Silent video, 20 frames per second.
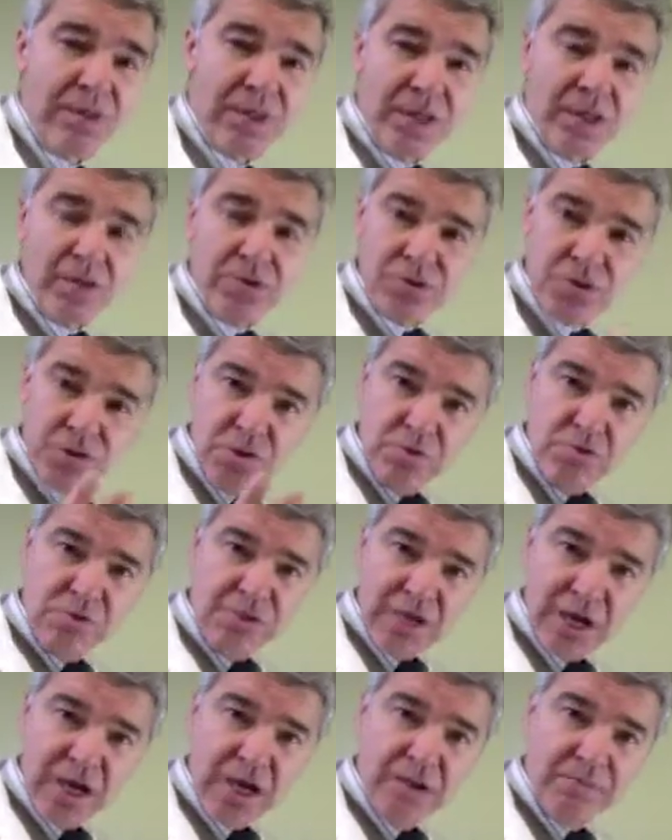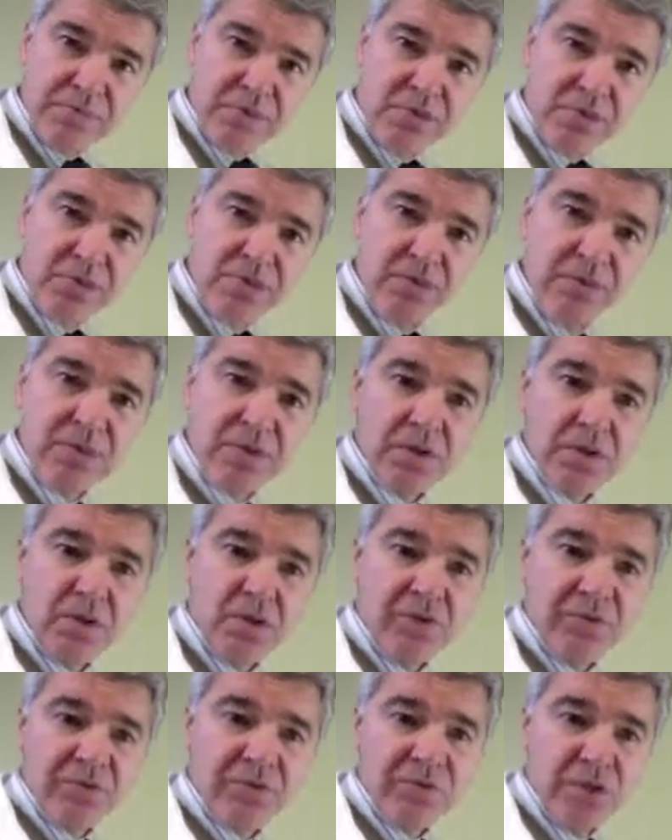Now there's two types. There's something
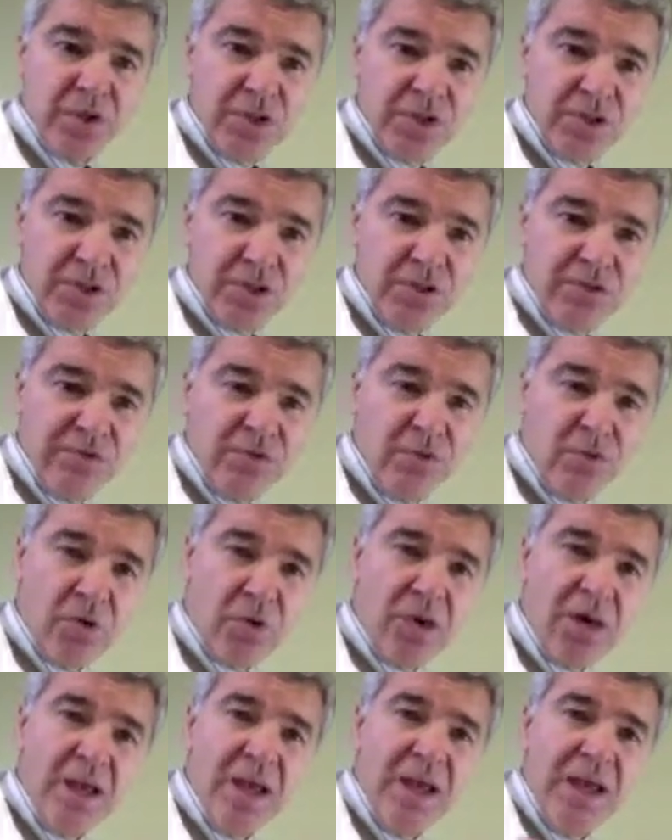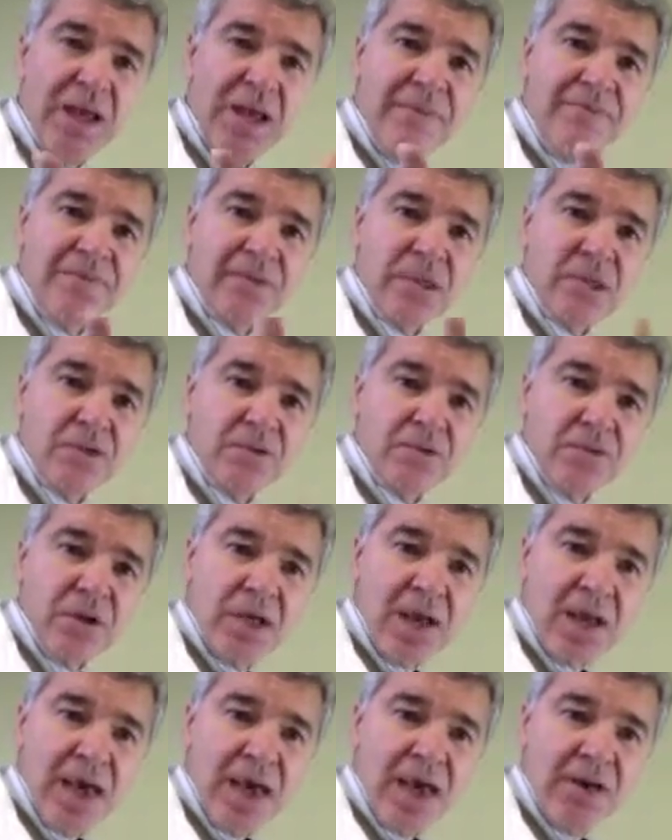called free T4
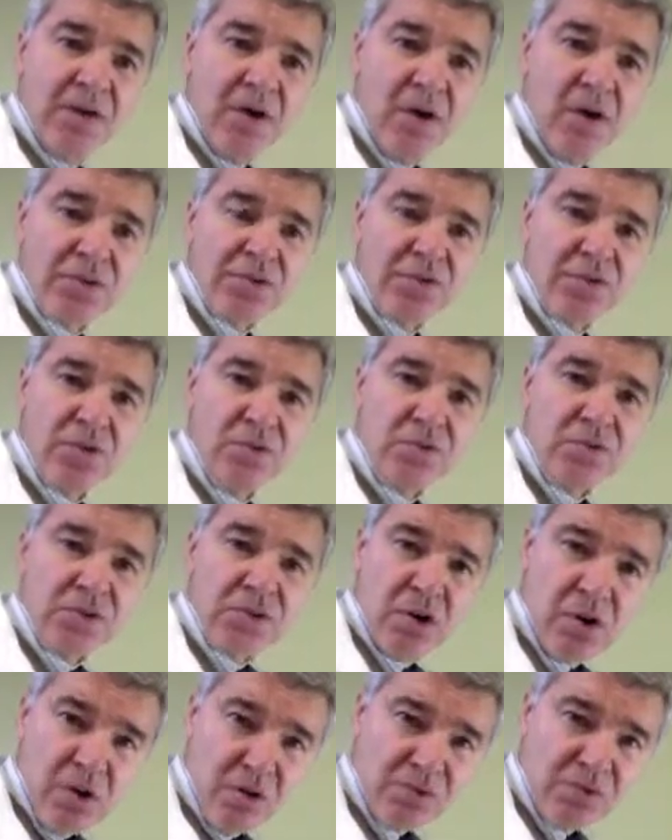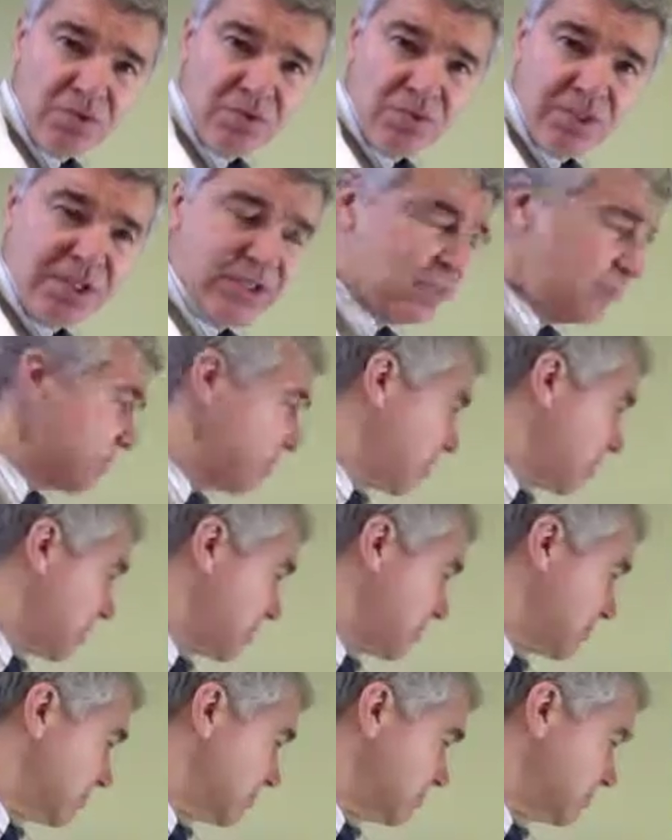and also total T4.